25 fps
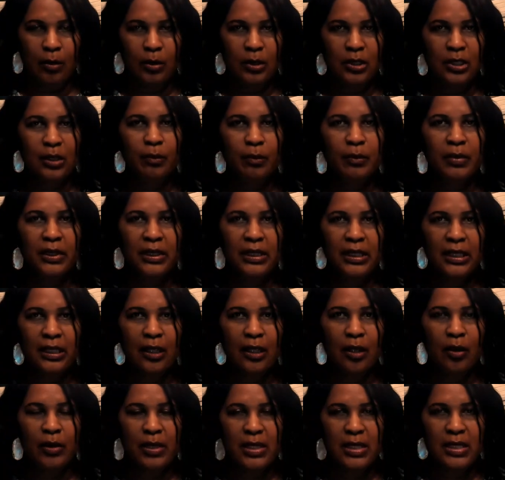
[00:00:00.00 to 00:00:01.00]
Jim
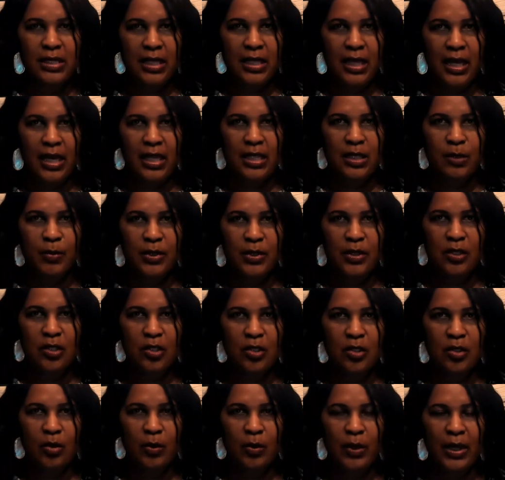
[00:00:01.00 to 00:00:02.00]
Bellino is the husband
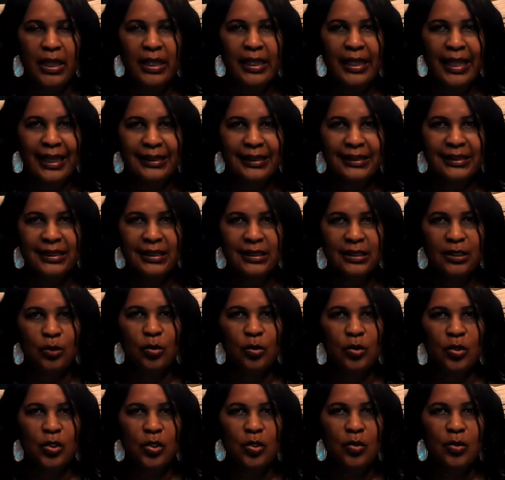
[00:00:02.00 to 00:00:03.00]
to Alexis, who
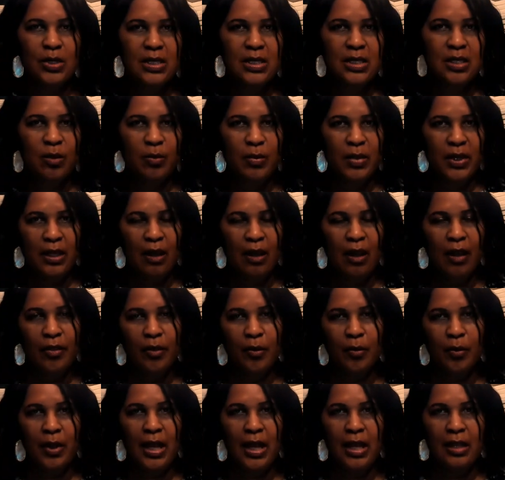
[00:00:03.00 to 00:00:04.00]
used to be on The
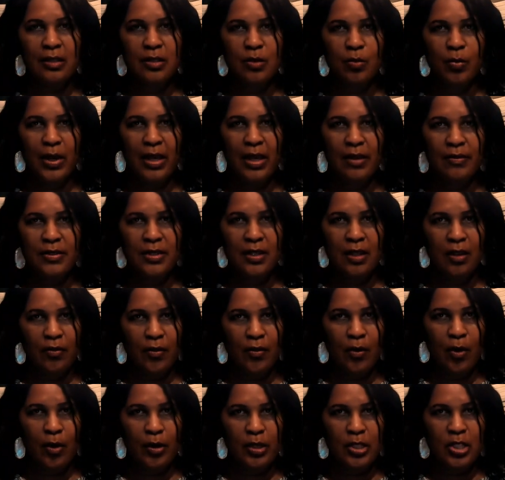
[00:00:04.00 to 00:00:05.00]
Real Housewives of
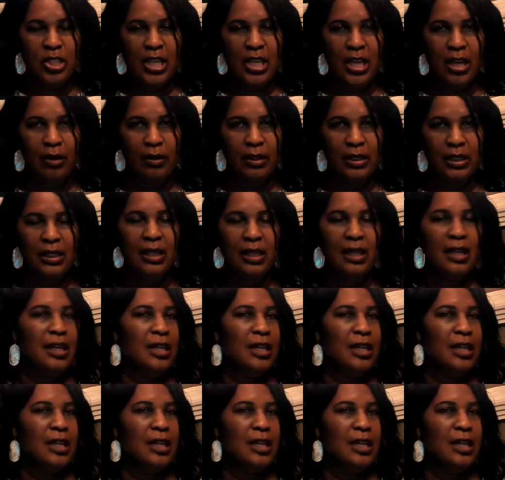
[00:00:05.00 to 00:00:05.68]
Orange County.